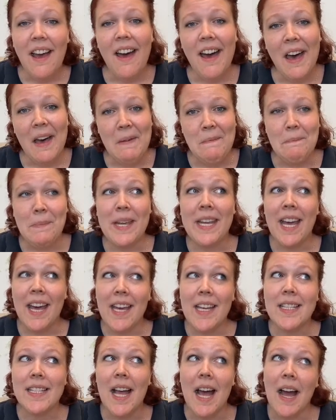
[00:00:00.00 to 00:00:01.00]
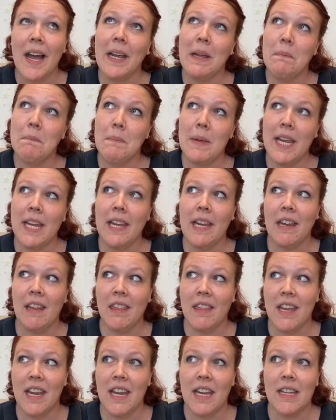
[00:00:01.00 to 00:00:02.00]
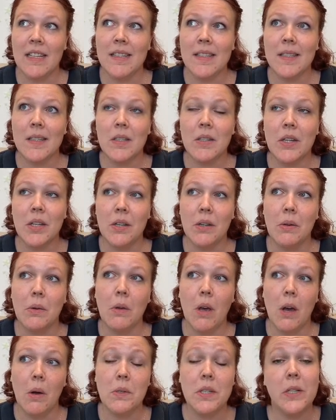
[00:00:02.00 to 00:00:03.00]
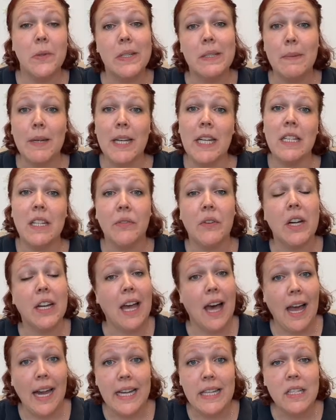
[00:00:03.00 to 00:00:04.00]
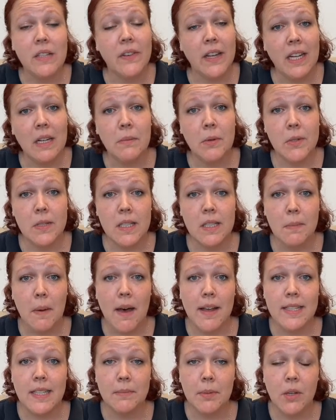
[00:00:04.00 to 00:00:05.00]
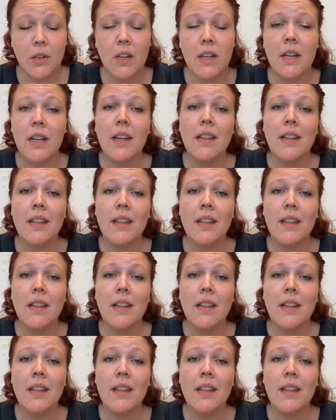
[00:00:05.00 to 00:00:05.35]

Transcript: Because I'm making things to go to as many different kinds of animals as possible,